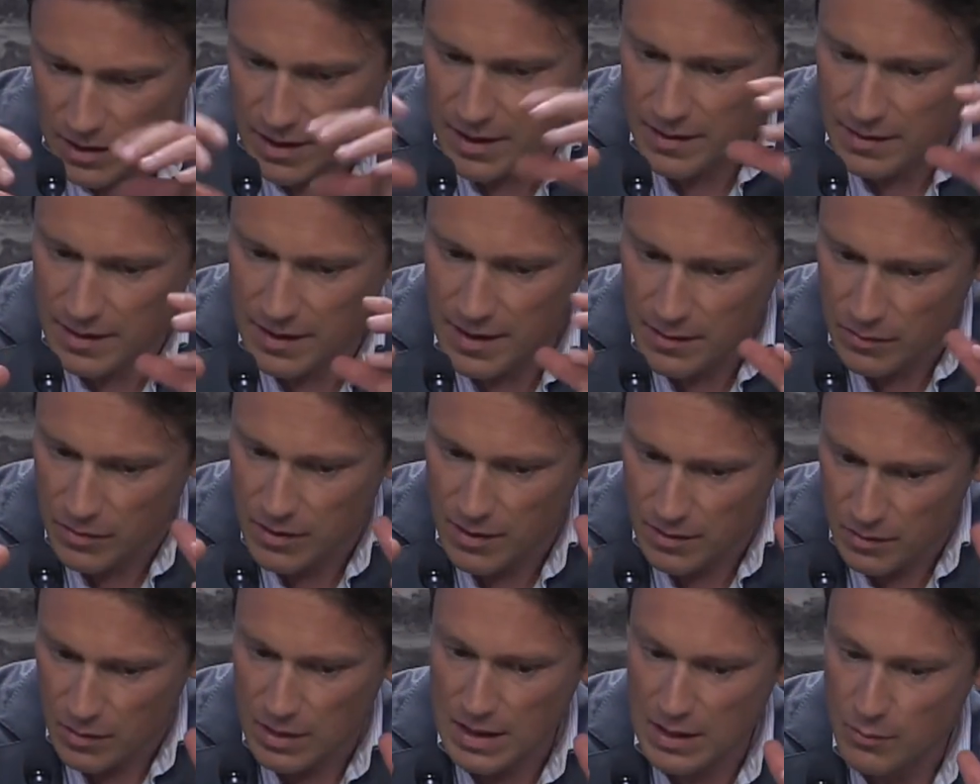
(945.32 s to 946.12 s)

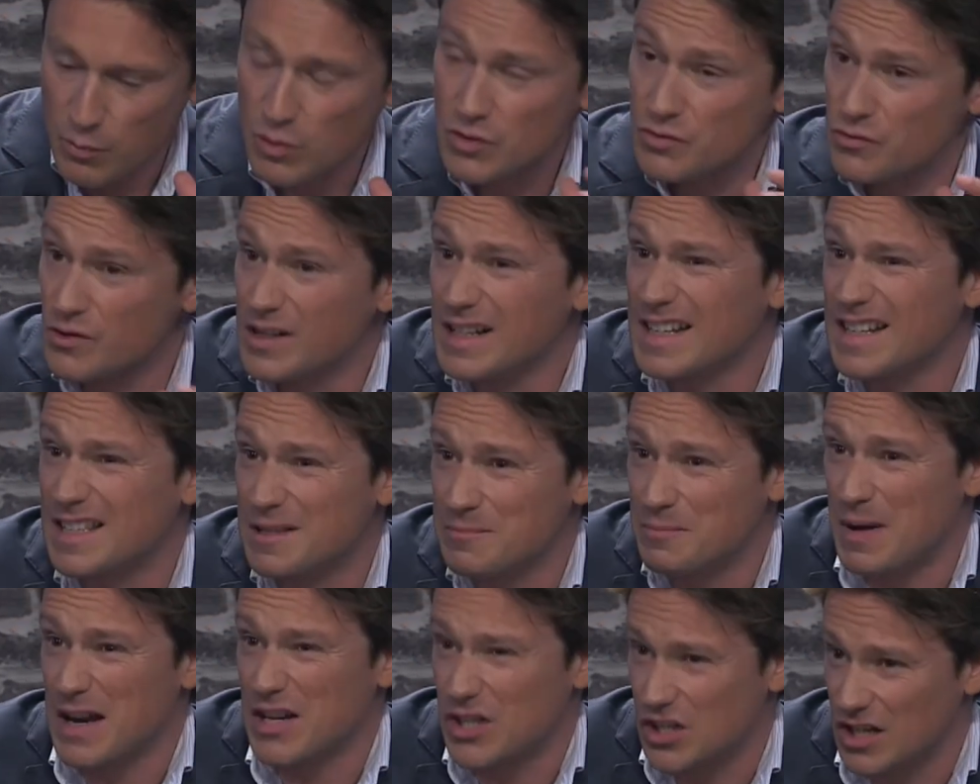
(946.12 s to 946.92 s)
It was really
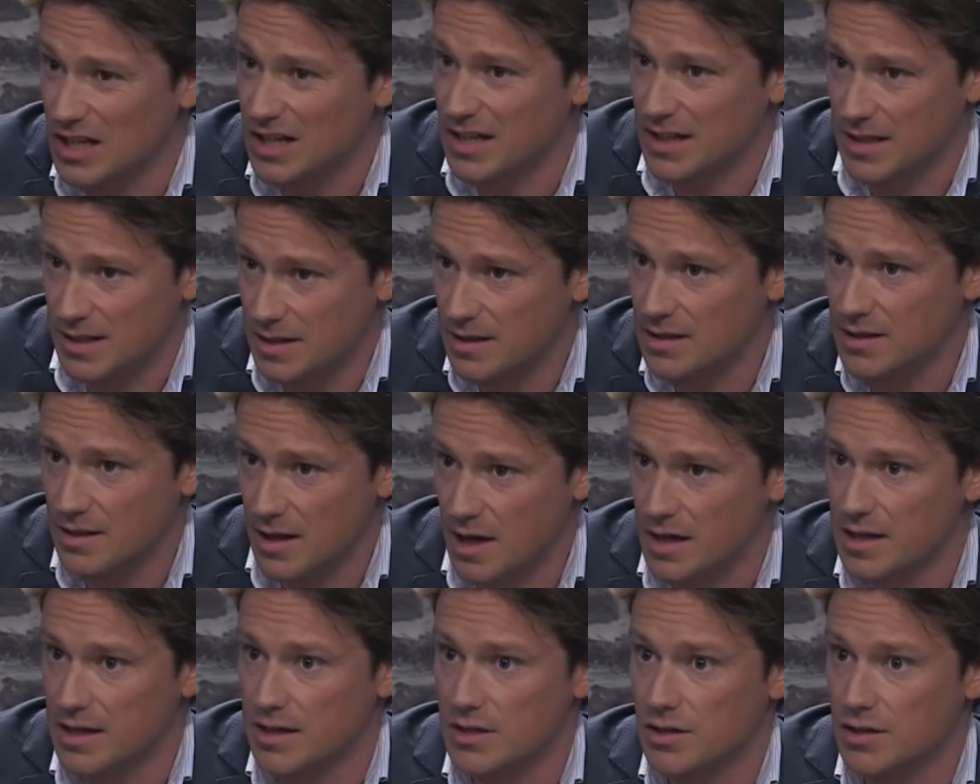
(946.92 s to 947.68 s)
specialist studies.